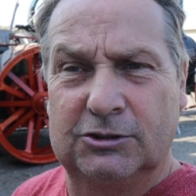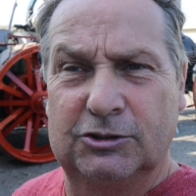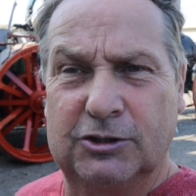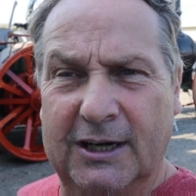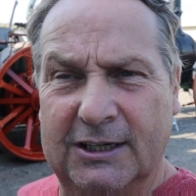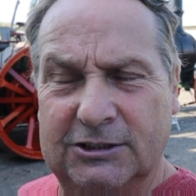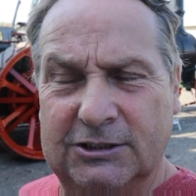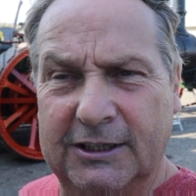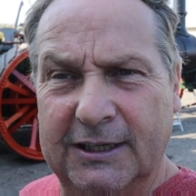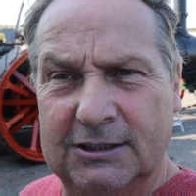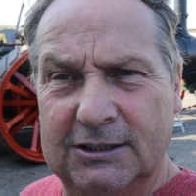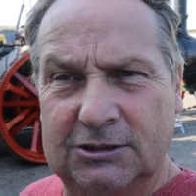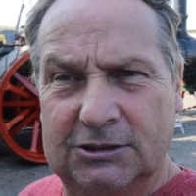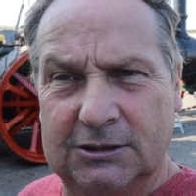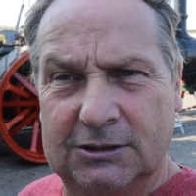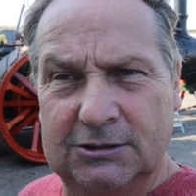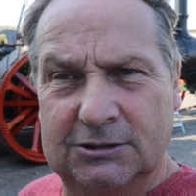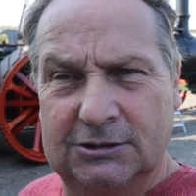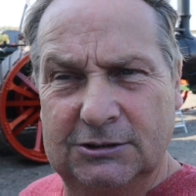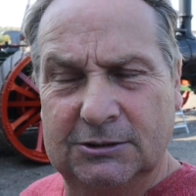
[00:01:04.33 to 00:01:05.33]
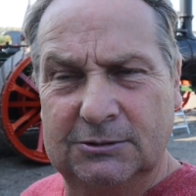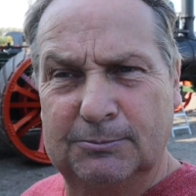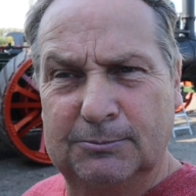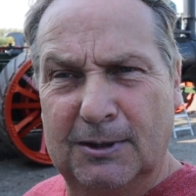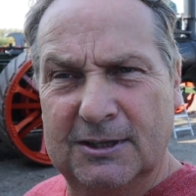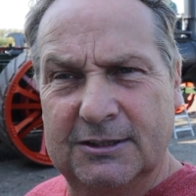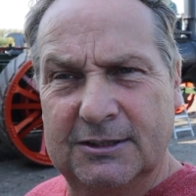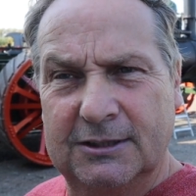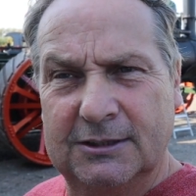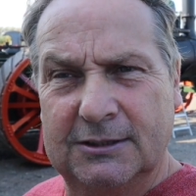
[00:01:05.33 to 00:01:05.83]
traction engines and
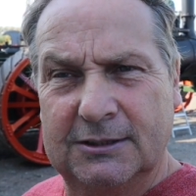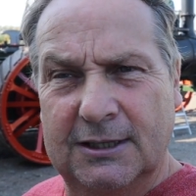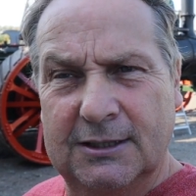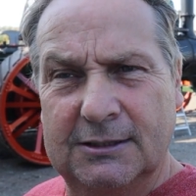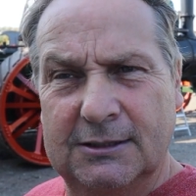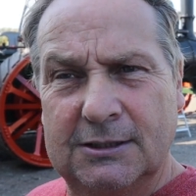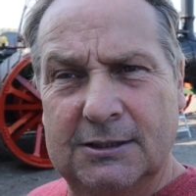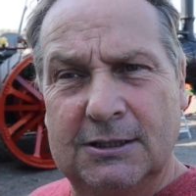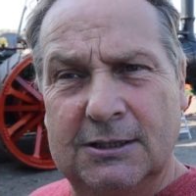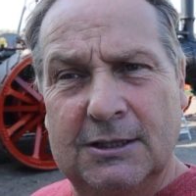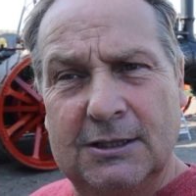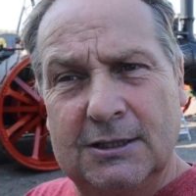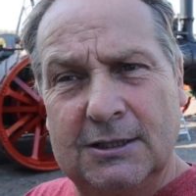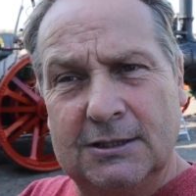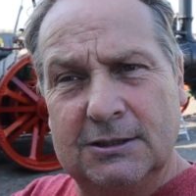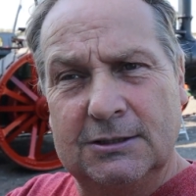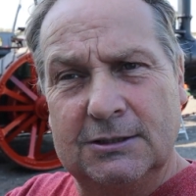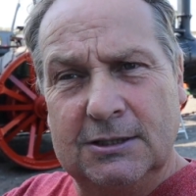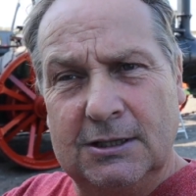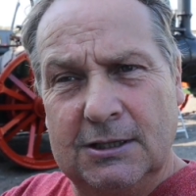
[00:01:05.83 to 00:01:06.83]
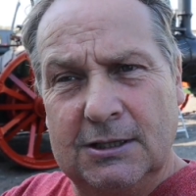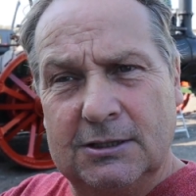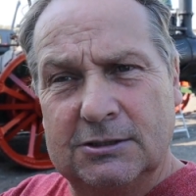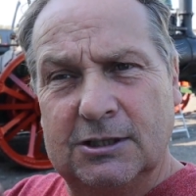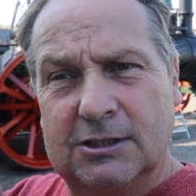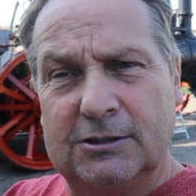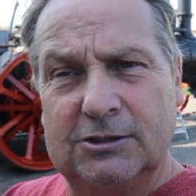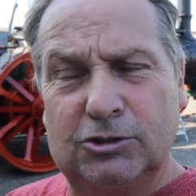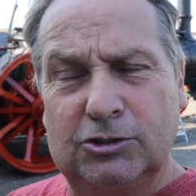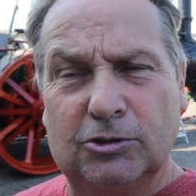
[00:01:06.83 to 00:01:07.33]
one thing and another
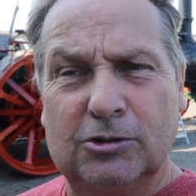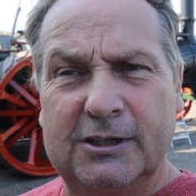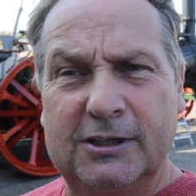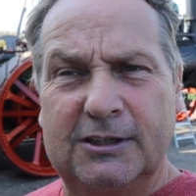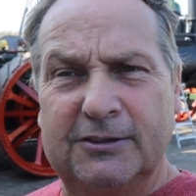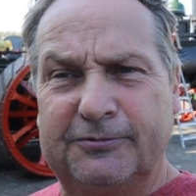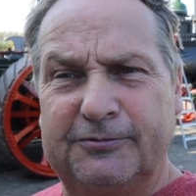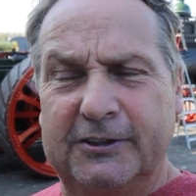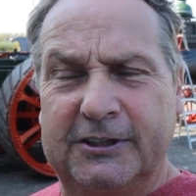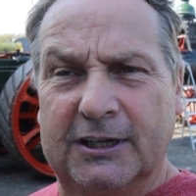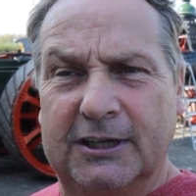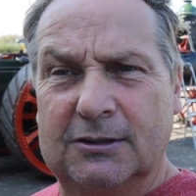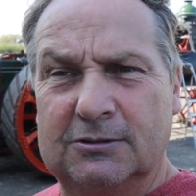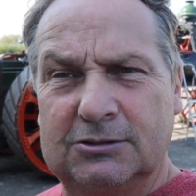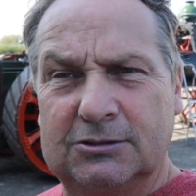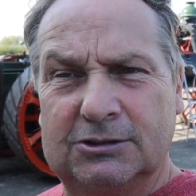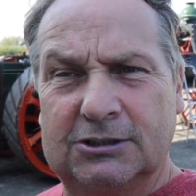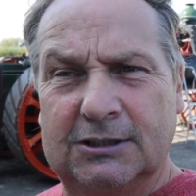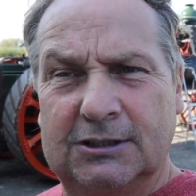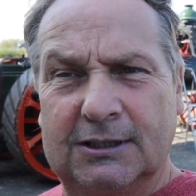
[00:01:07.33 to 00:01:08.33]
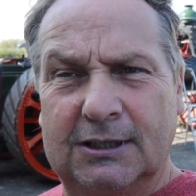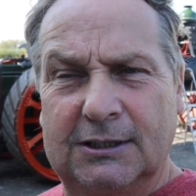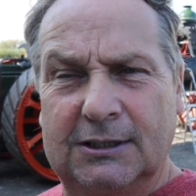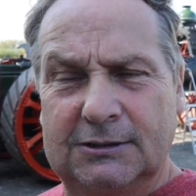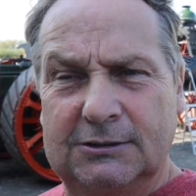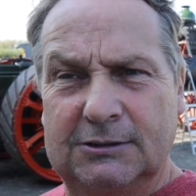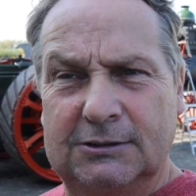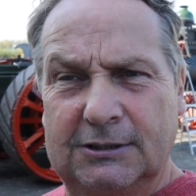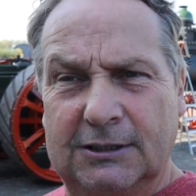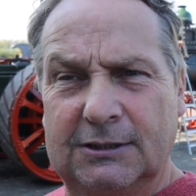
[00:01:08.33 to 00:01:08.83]
so enjoy the videos
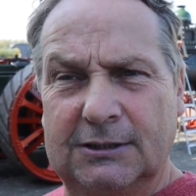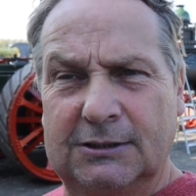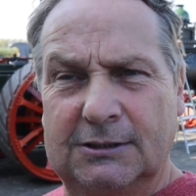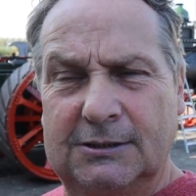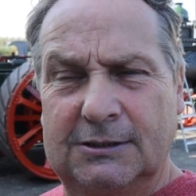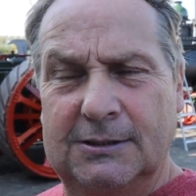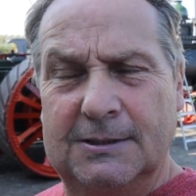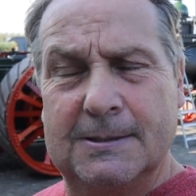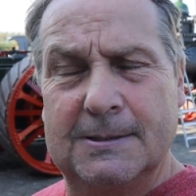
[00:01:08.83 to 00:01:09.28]
and uh,